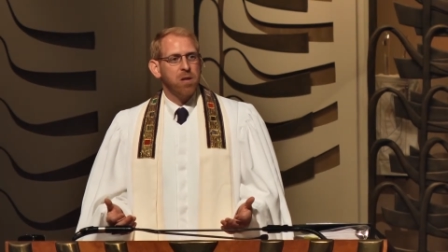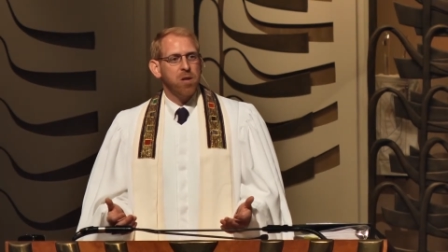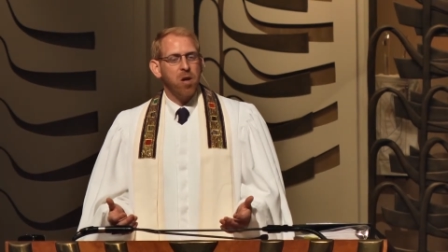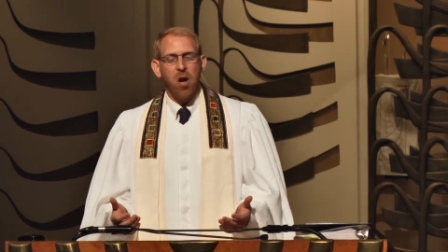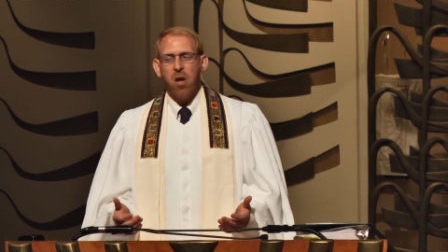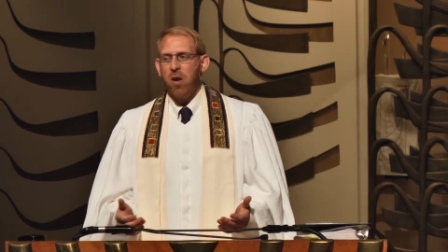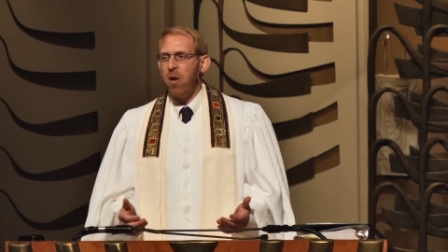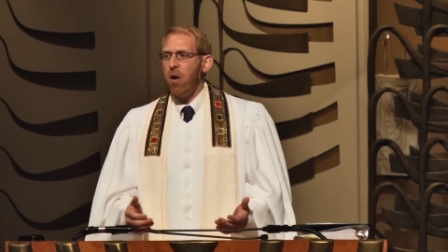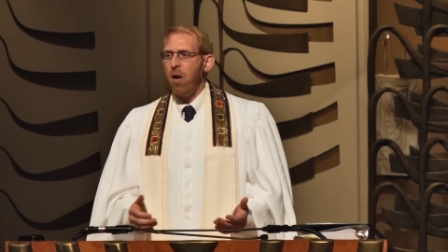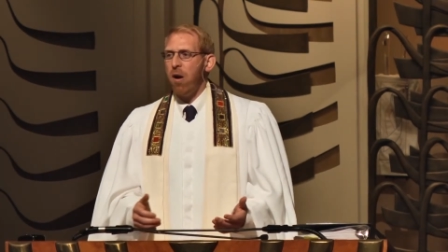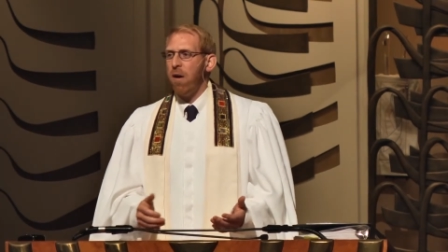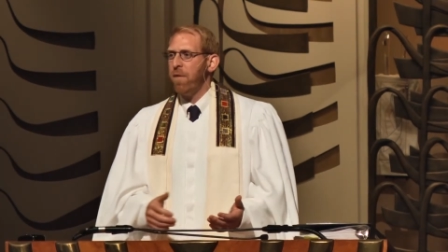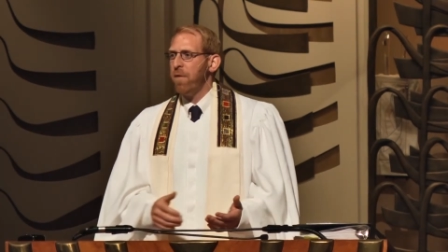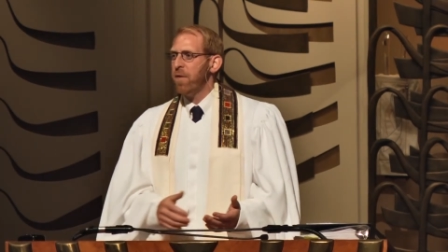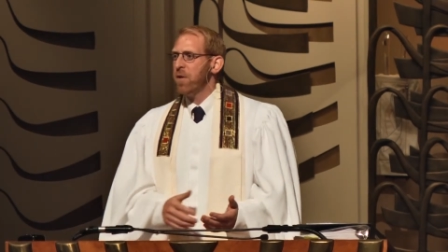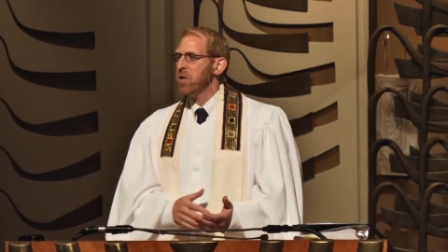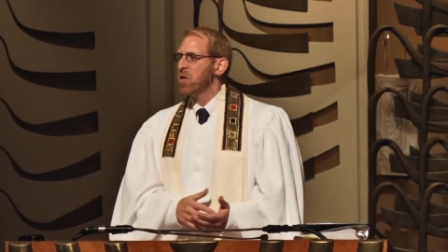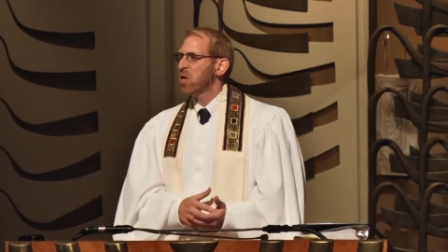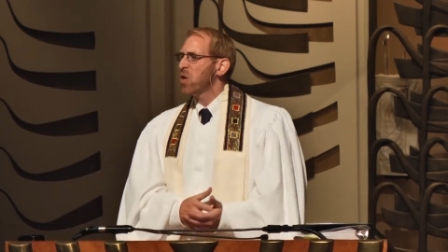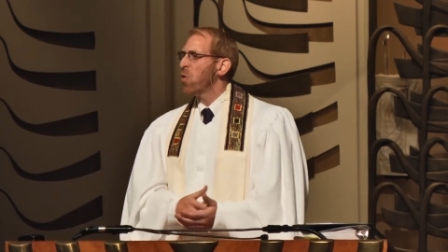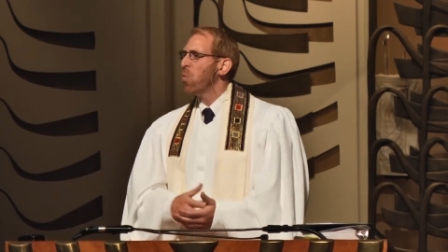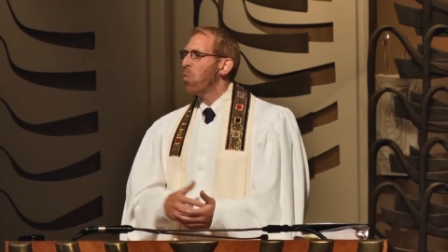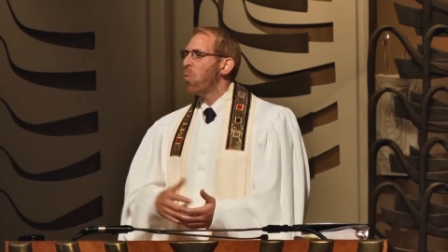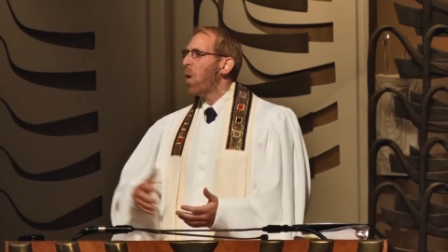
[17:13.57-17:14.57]
God
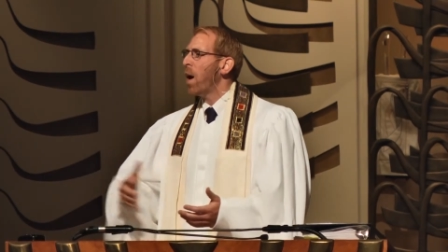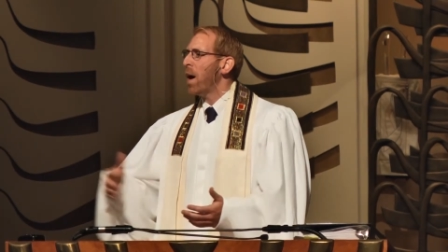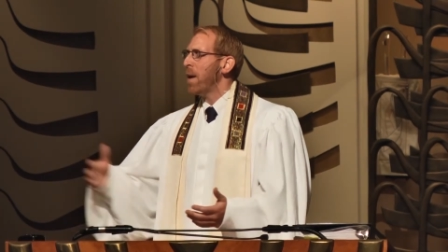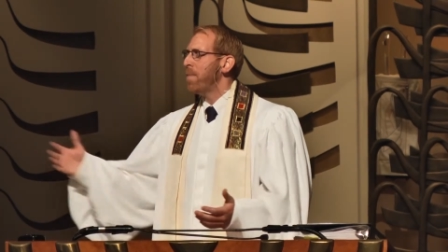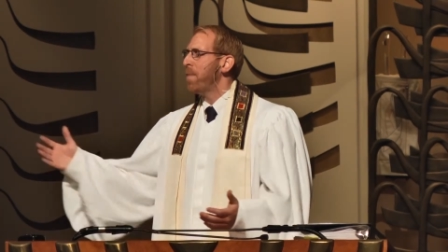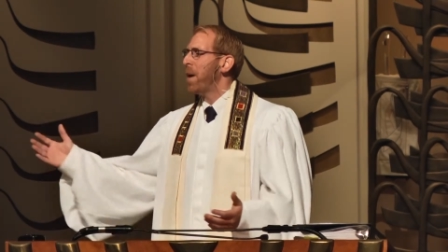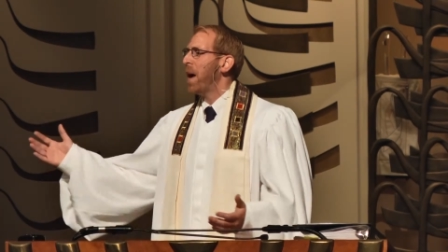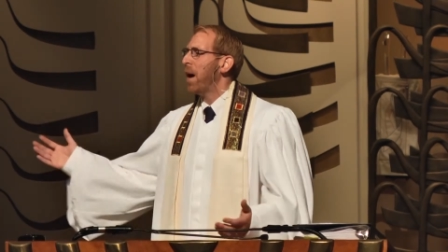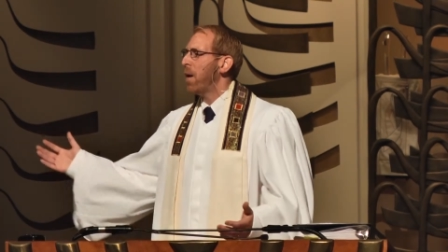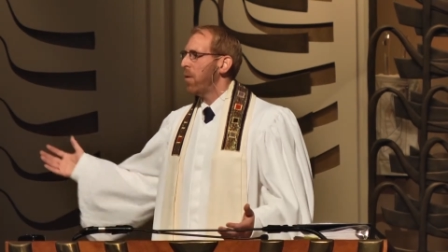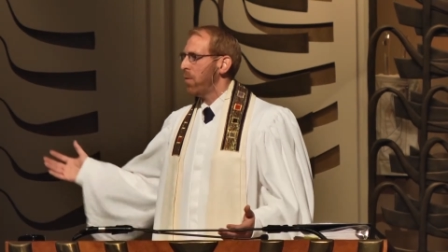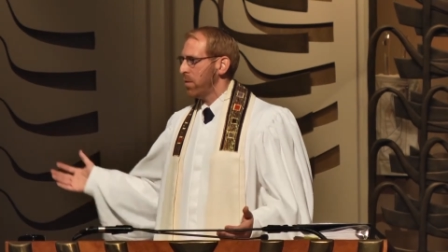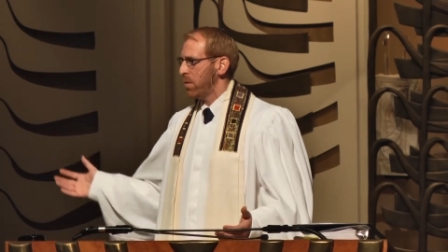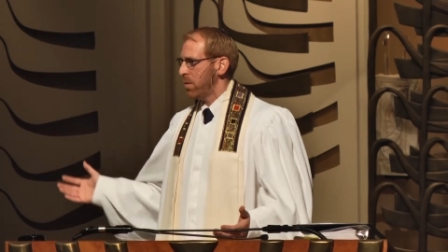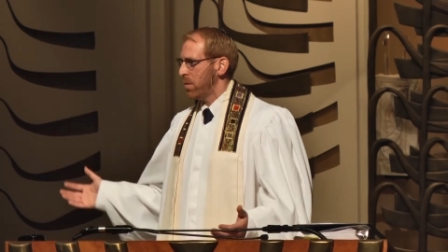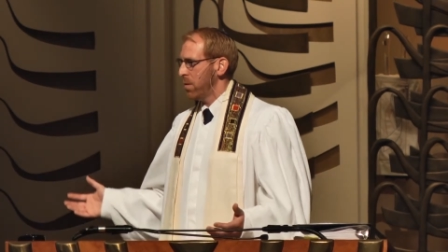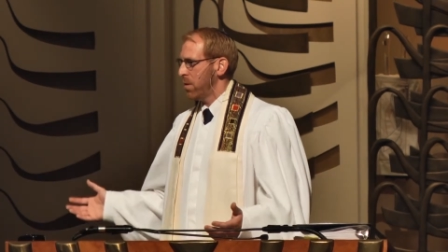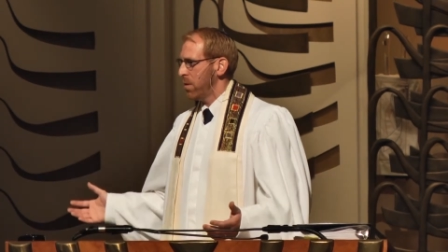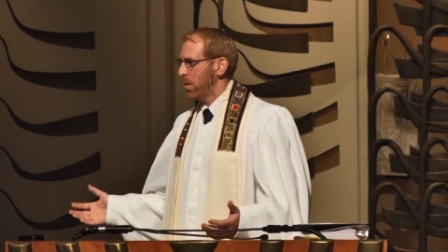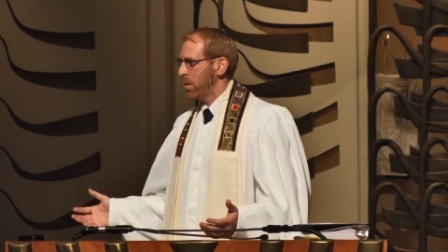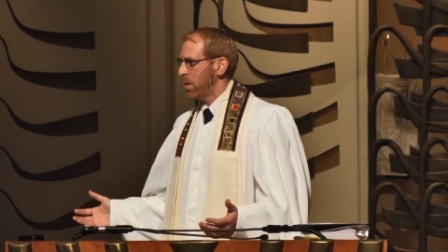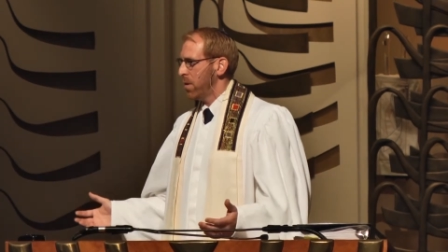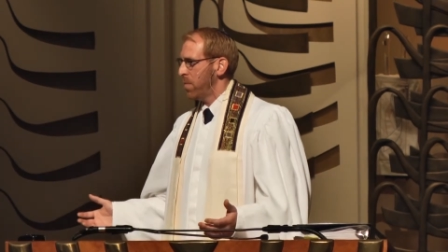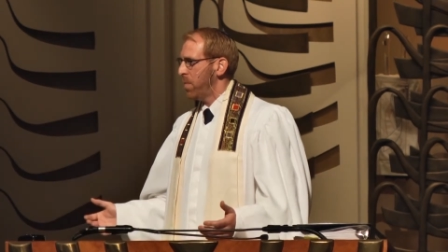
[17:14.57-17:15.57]
offers to wipe out
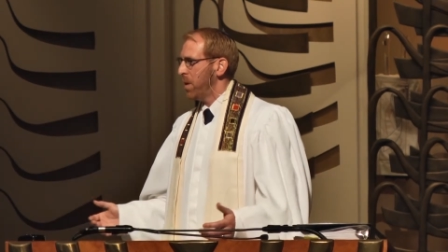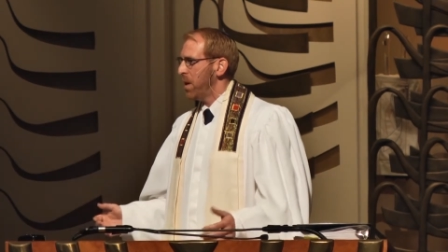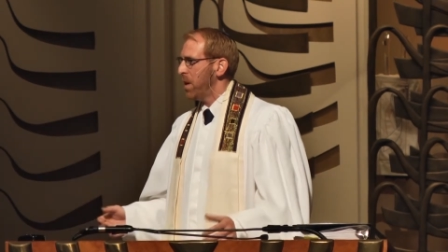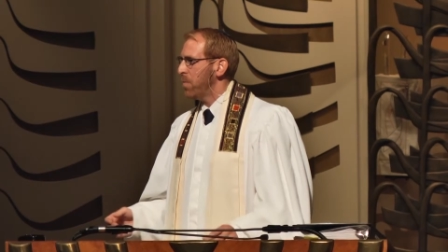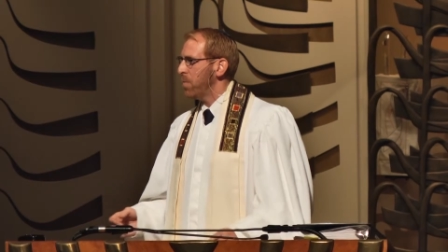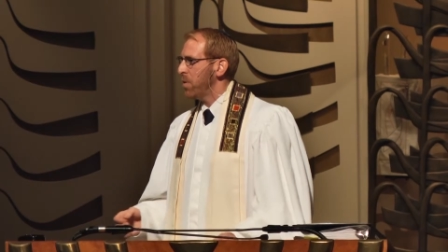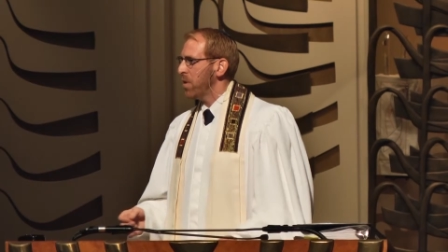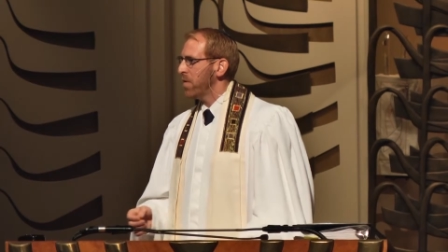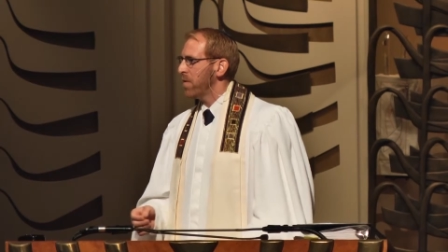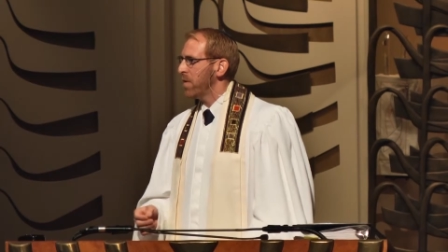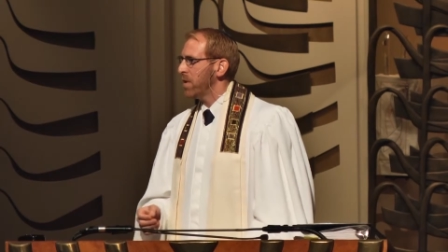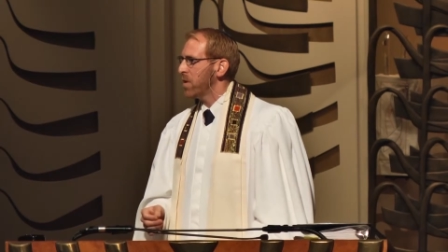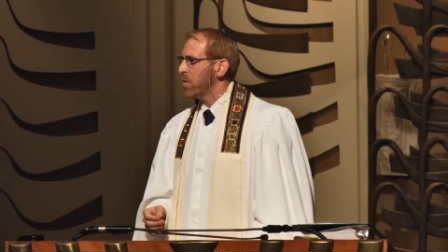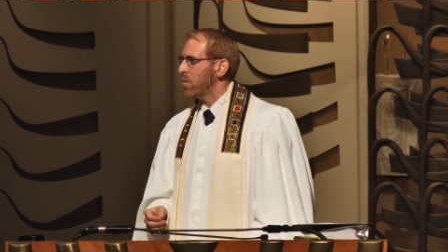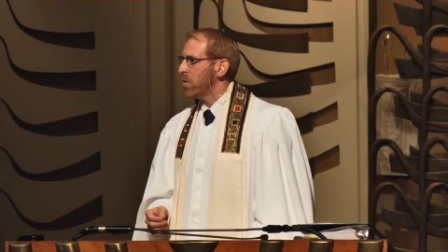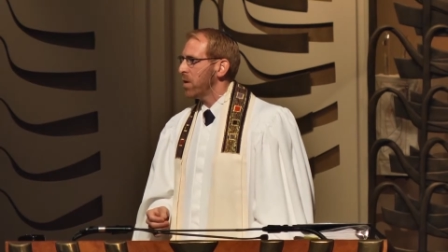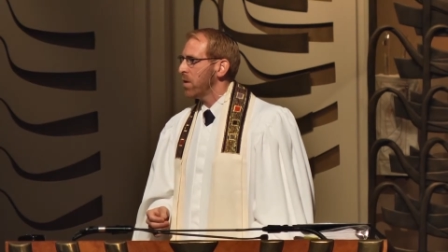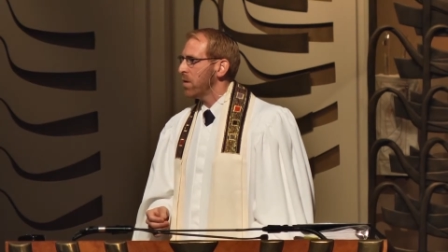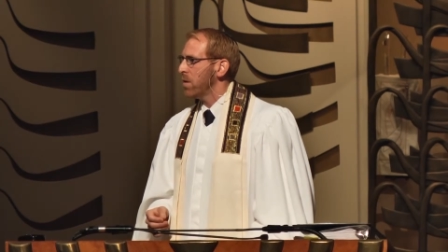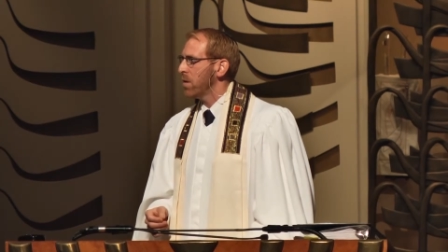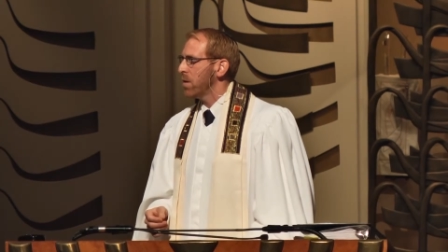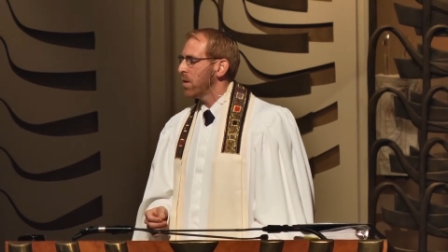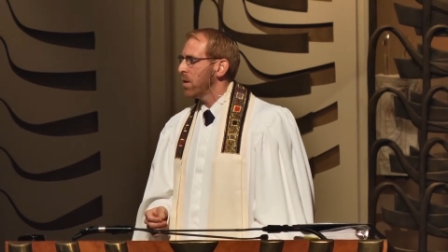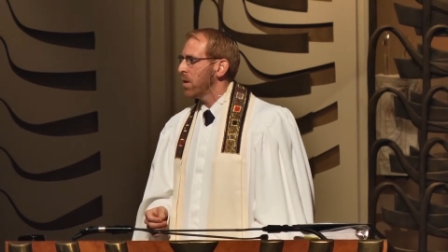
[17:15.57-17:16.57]
the people of
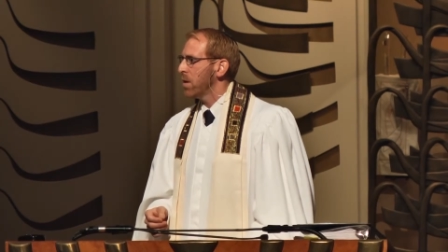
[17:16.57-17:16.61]
Israel